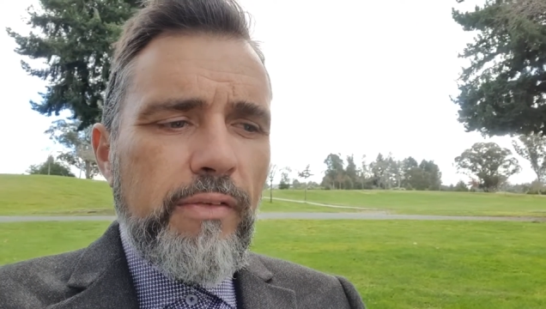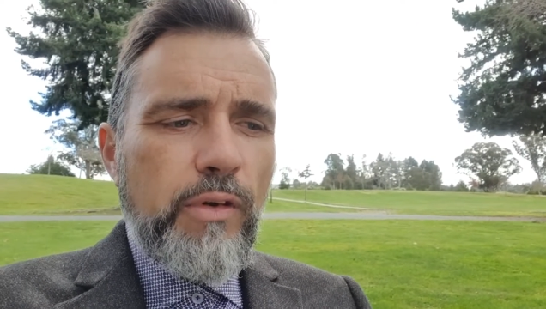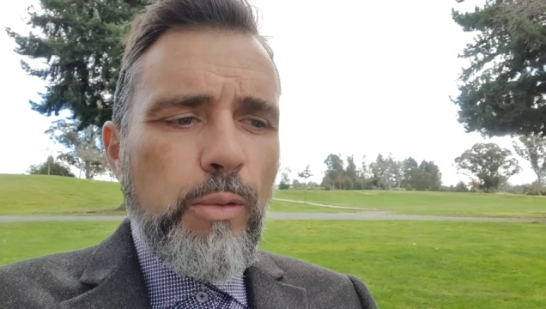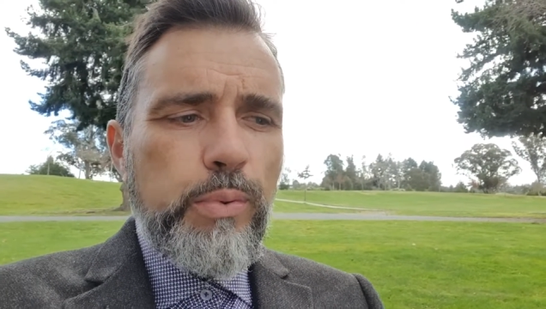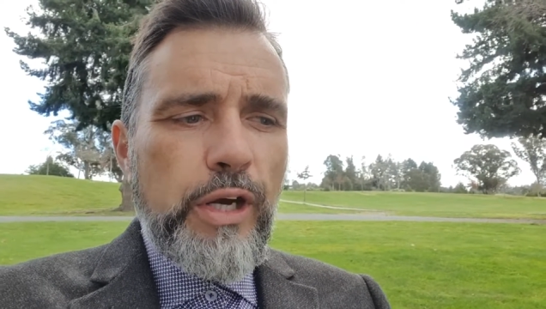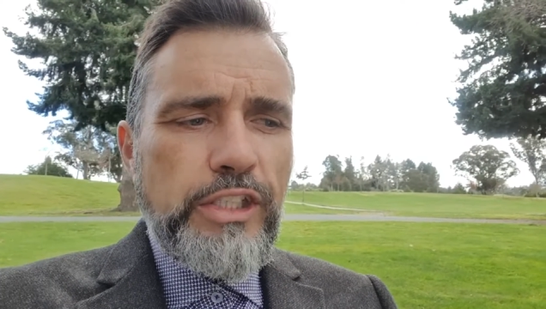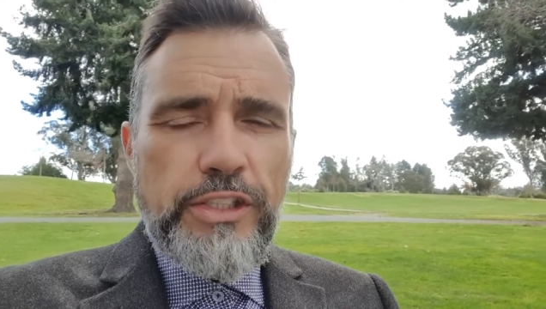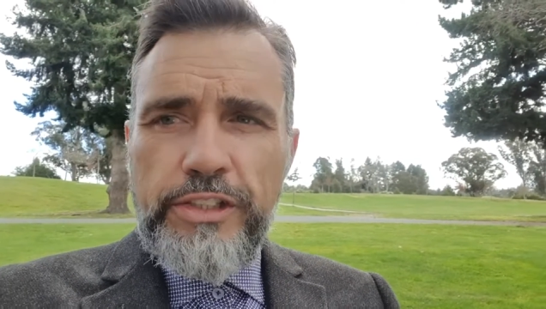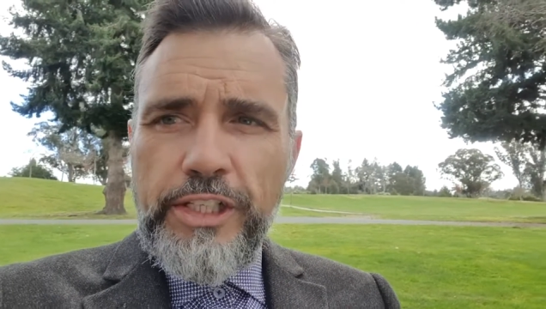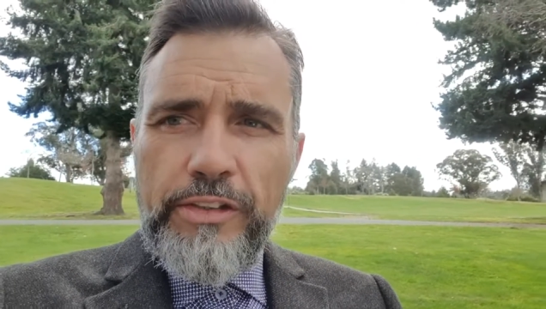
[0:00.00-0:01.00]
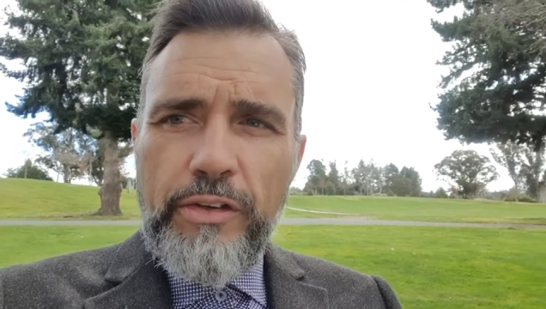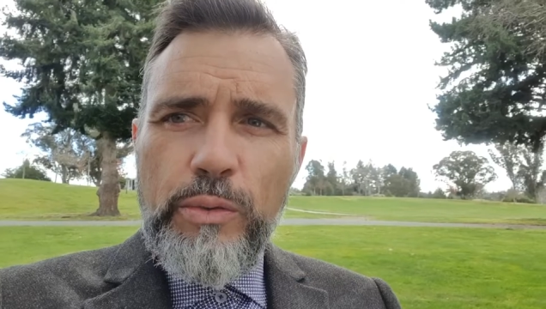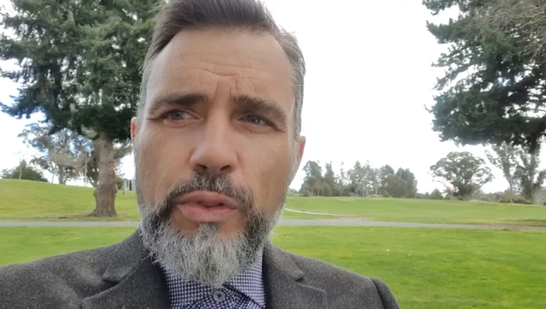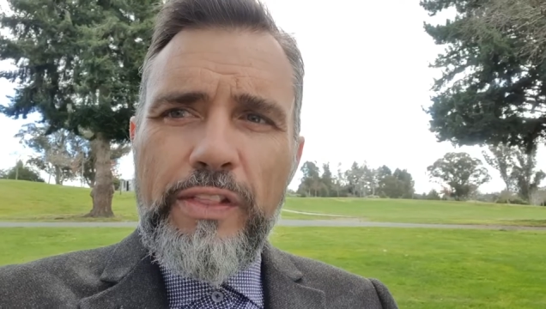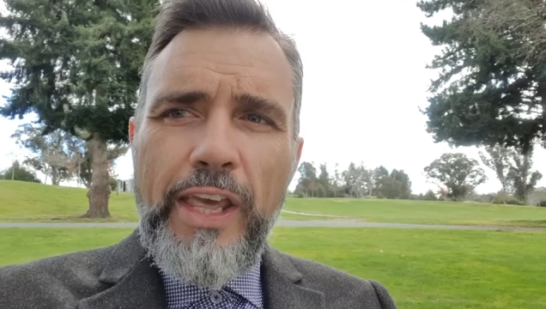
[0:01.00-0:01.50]
Operation
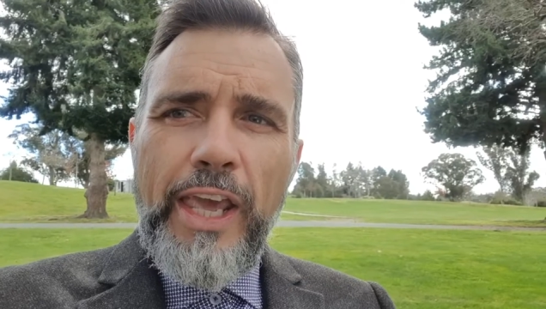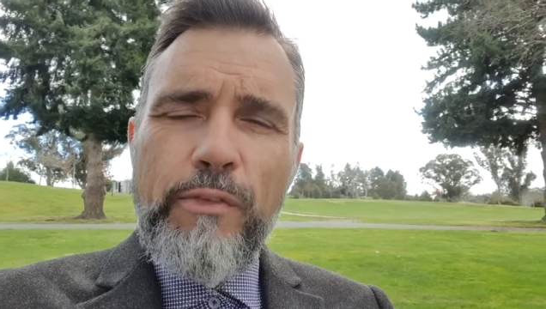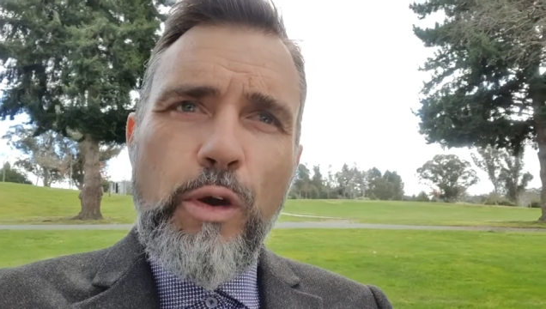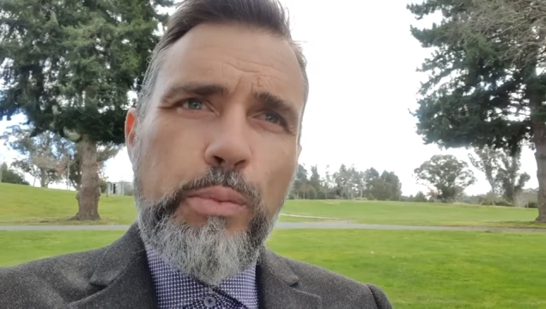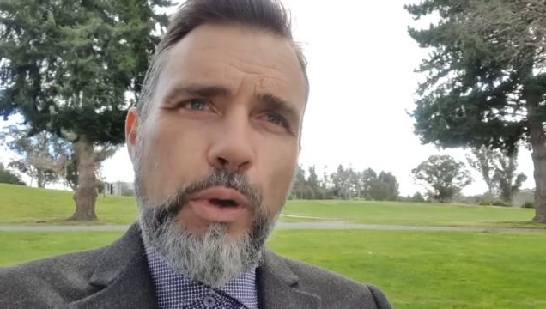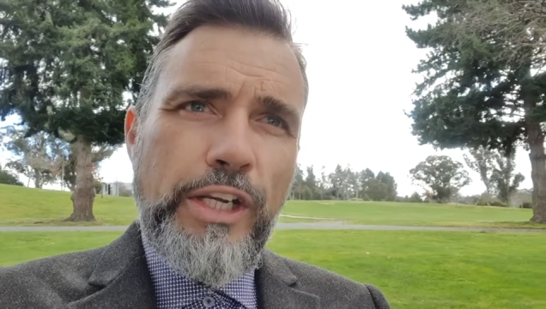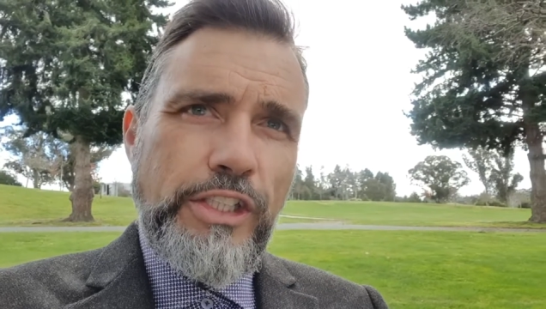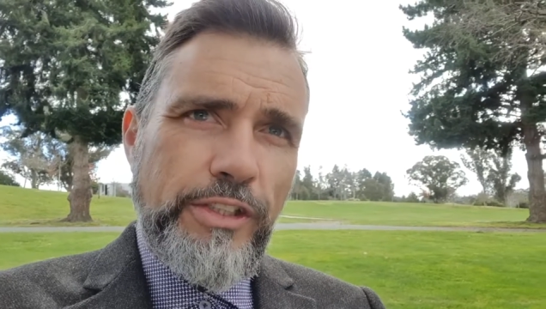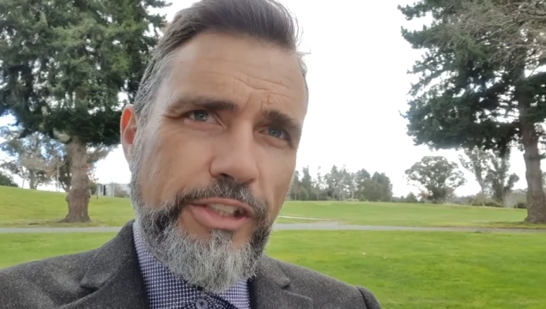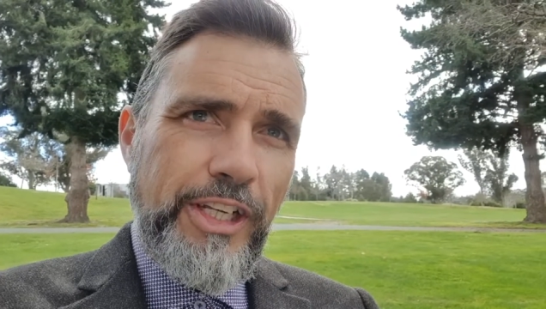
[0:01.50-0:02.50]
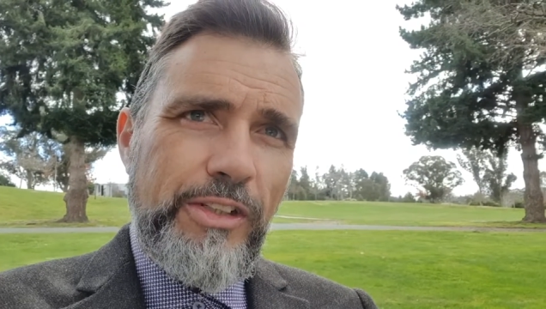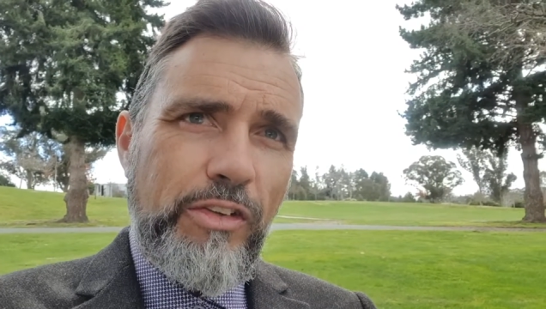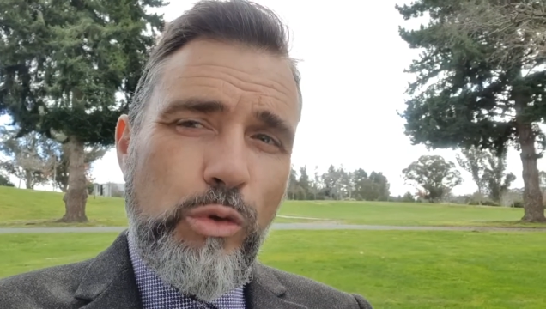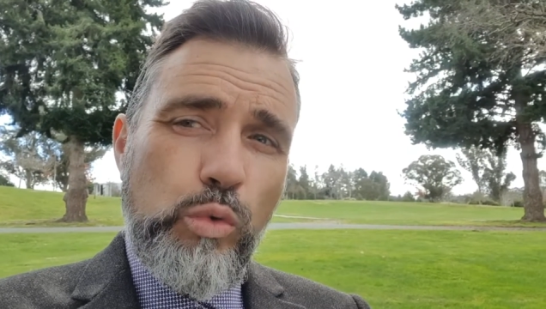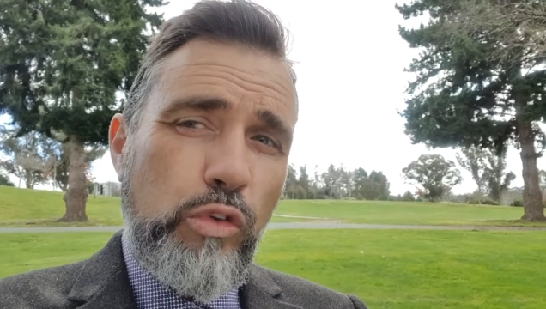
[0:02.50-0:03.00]
Sentinel, then they have Operation
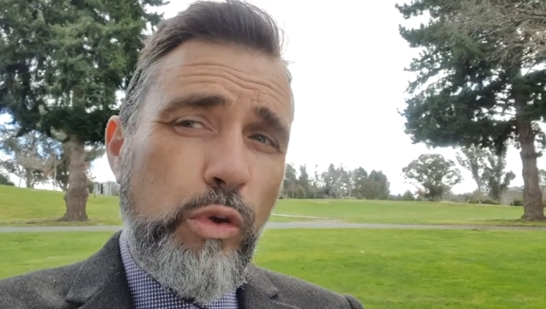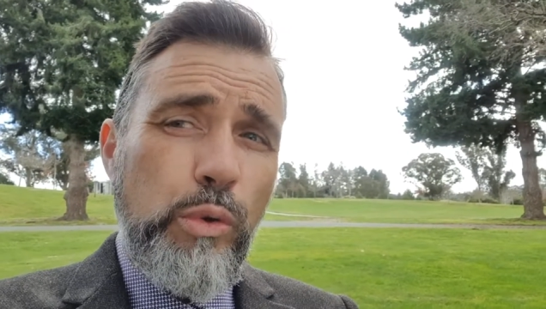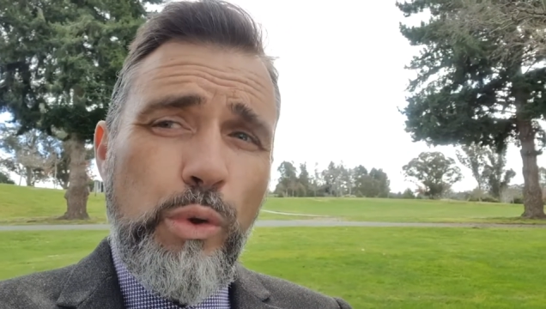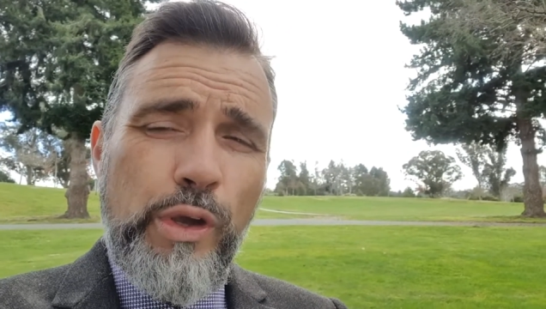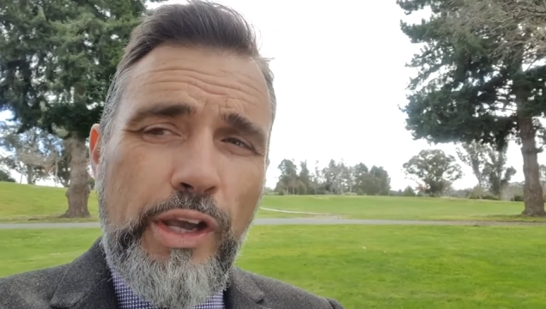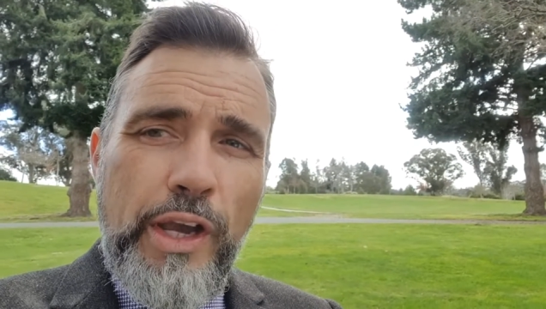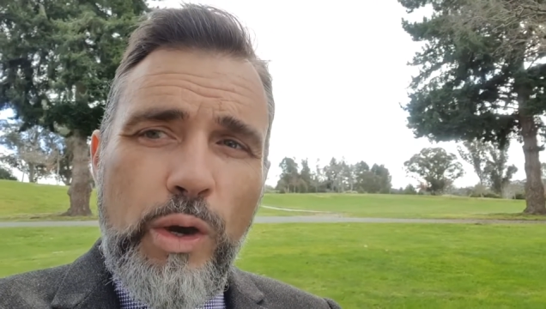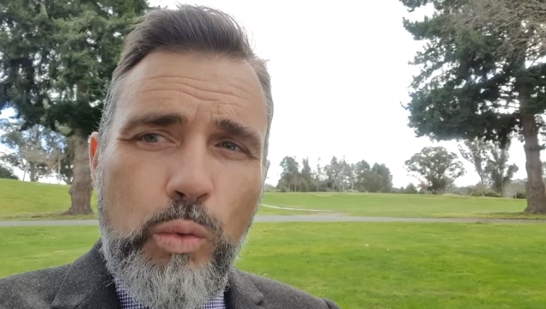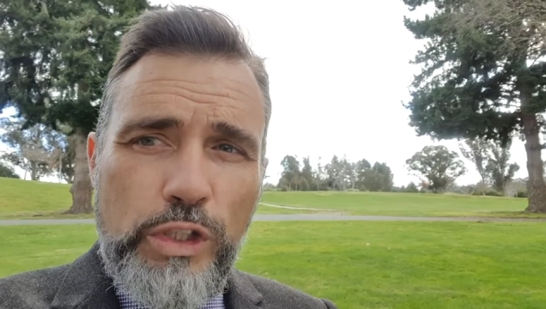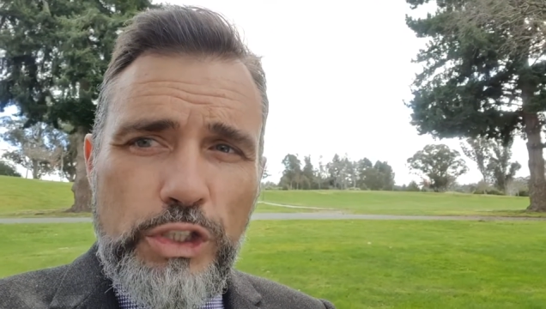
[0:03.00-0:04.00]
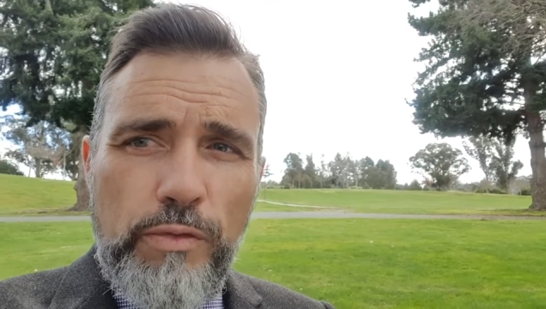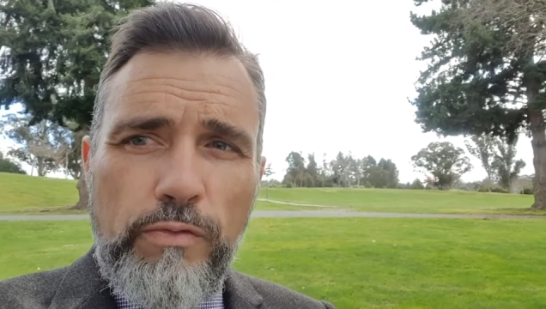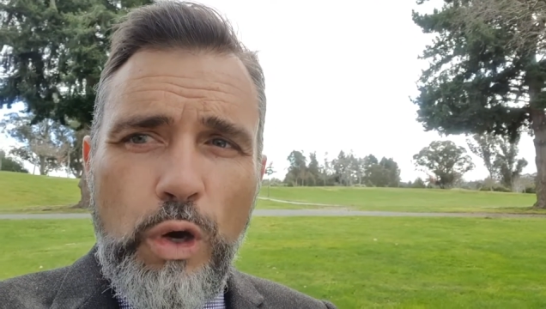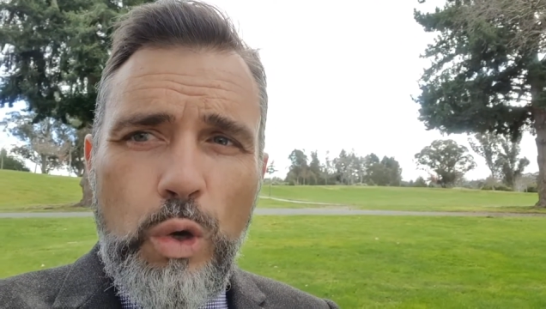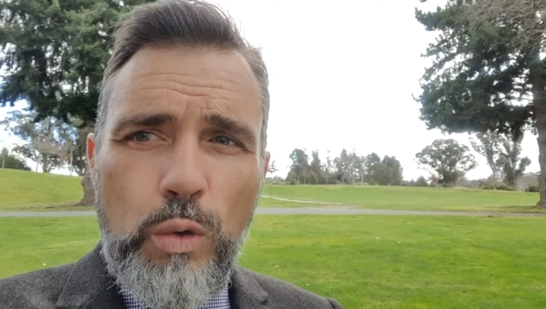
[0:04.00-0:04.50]
Sentinel 2, which
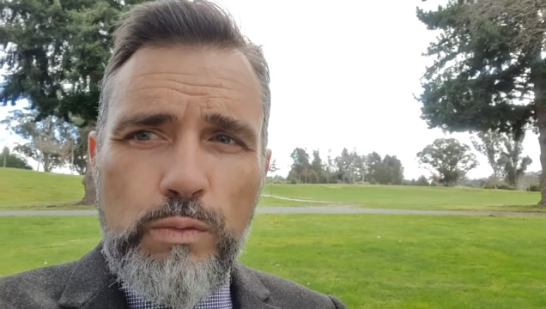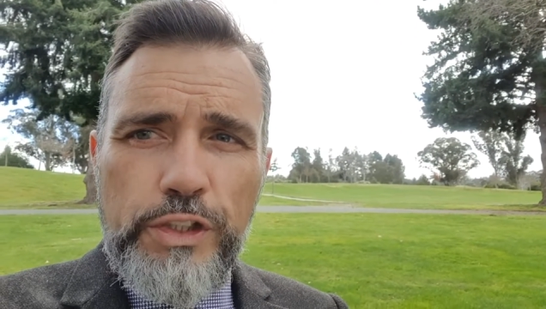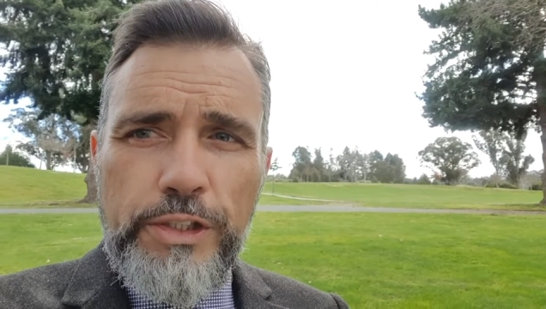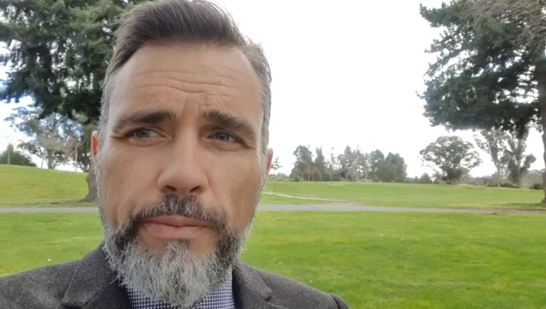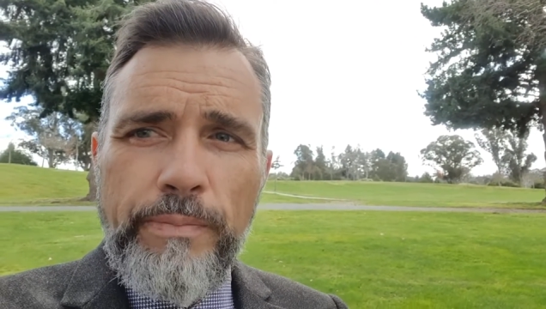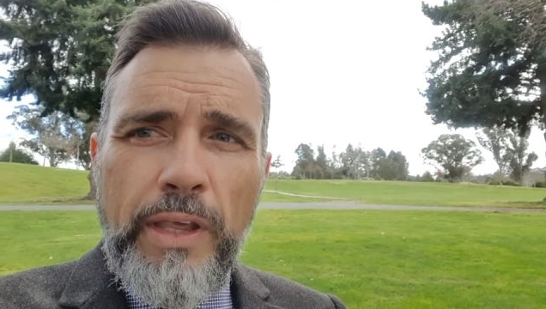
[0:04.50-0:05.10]
involves